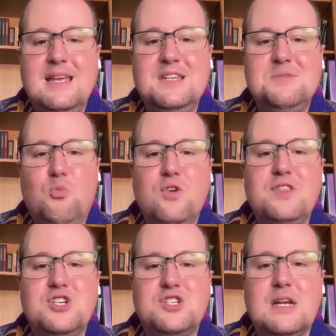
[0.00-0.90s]
It is more
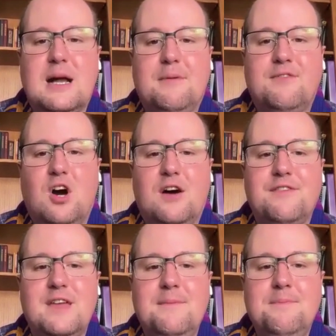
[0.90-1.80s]
than just a cup of
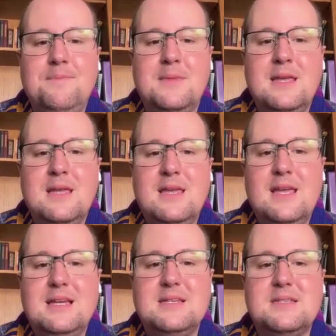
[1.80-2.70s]
coffee.
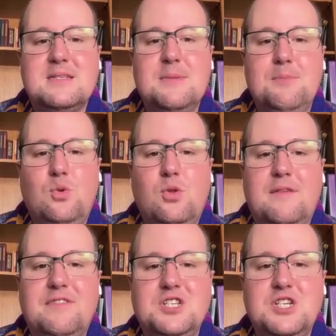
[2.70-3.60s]
It is a symbol
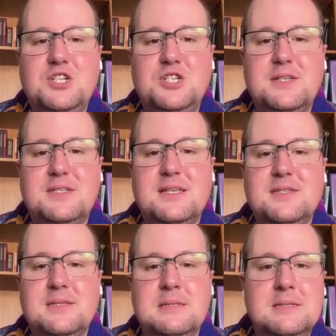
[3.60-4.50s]
of the changing
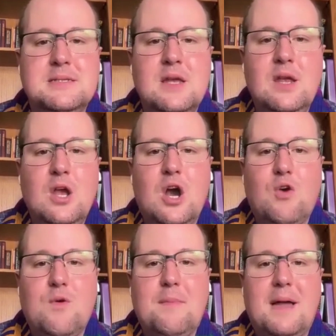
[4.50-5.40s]
seasons,
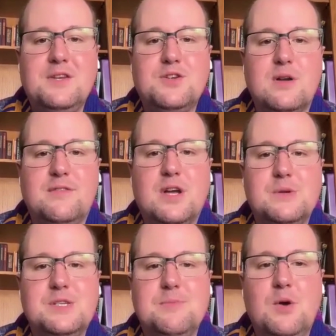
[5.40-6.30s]
a reminder of
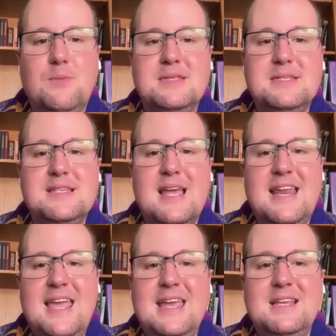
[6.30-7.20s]
cozy moments,
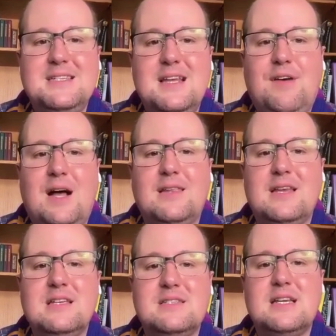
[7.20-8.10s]
and a hint of
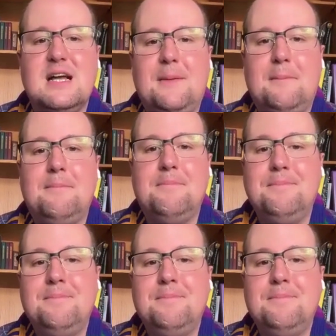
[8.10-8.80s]
holidays to come.